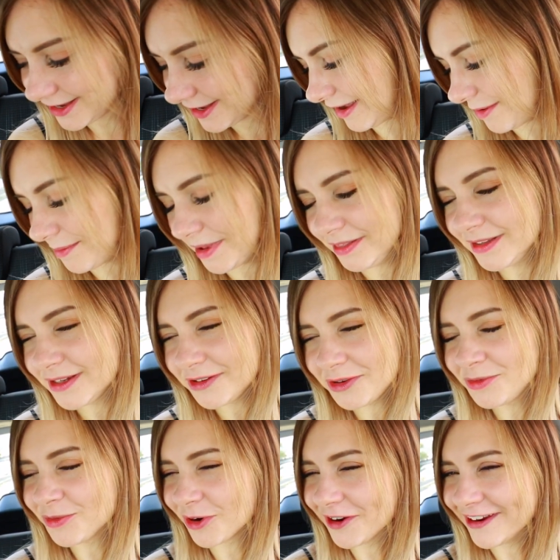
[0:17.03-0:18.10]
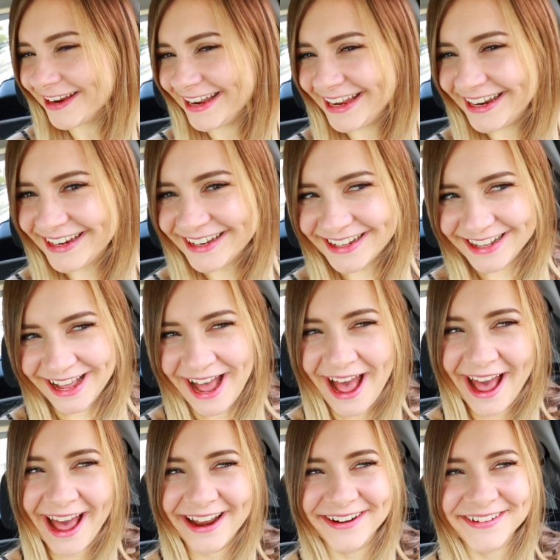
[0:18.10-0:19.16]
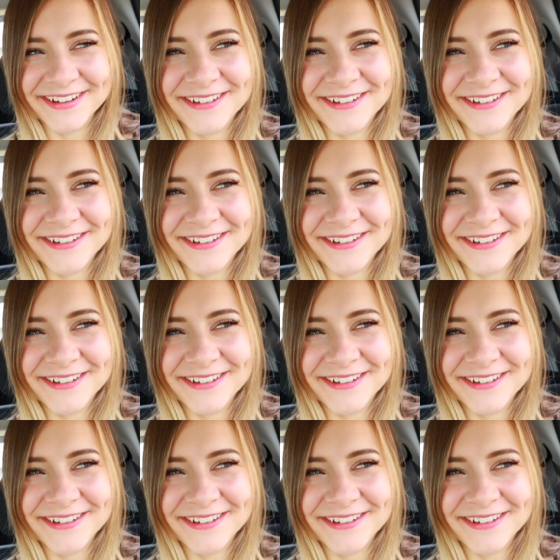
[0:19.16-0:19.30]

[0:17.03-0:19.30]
I'm a little worried. I don't